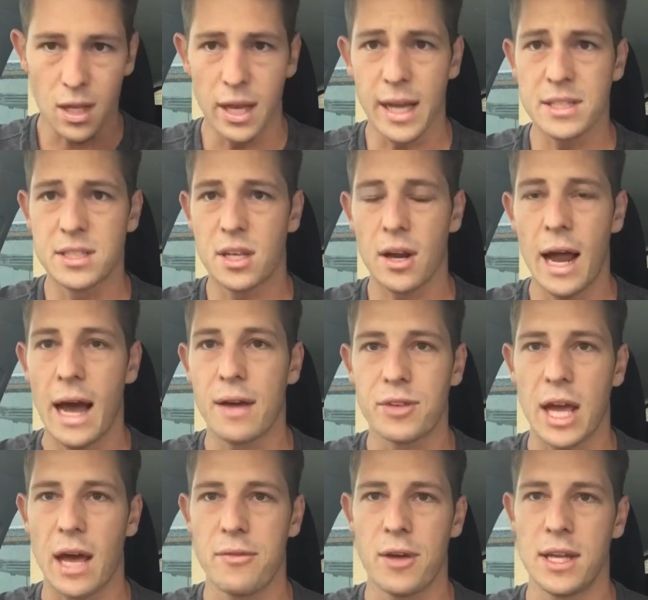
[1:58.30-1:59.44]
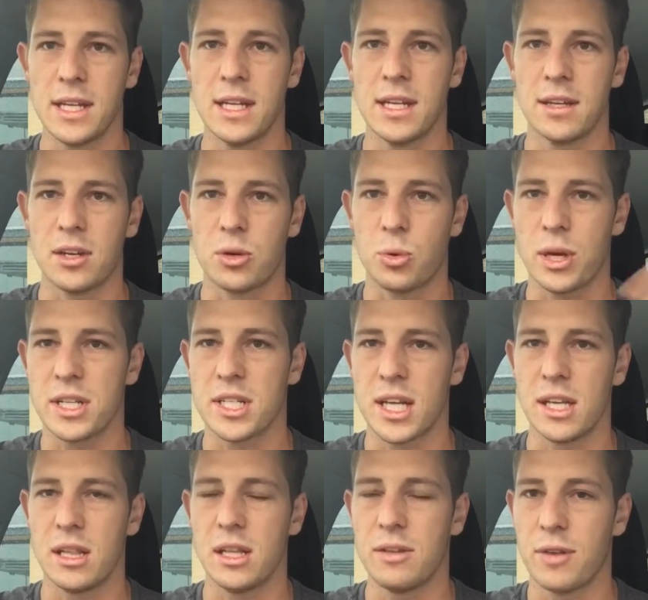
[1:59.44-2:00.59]
It's going to have caffeine in it, green
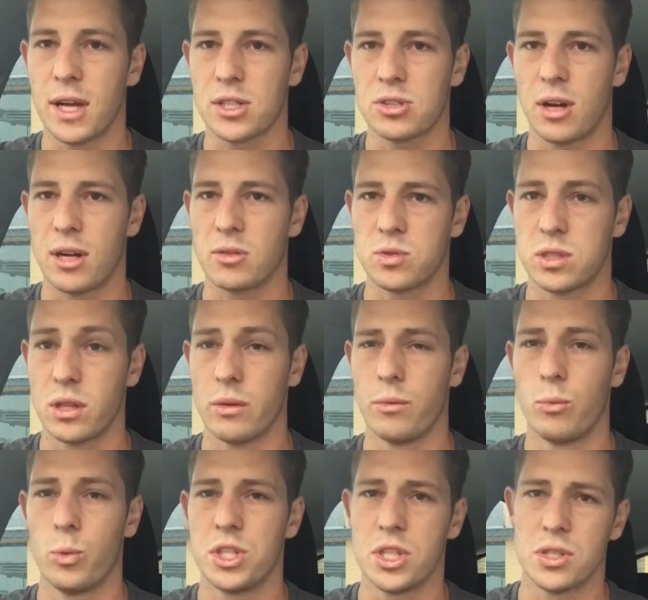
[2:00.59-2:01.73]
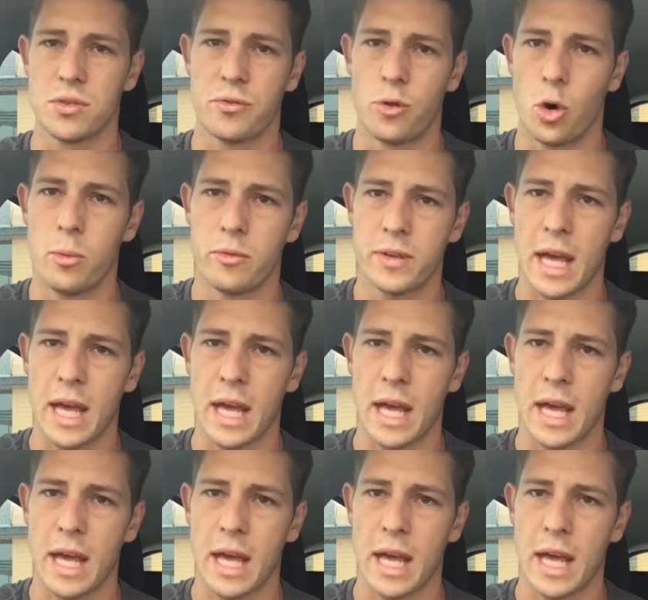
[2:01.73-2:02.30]
tea leaf extracts, which is a form of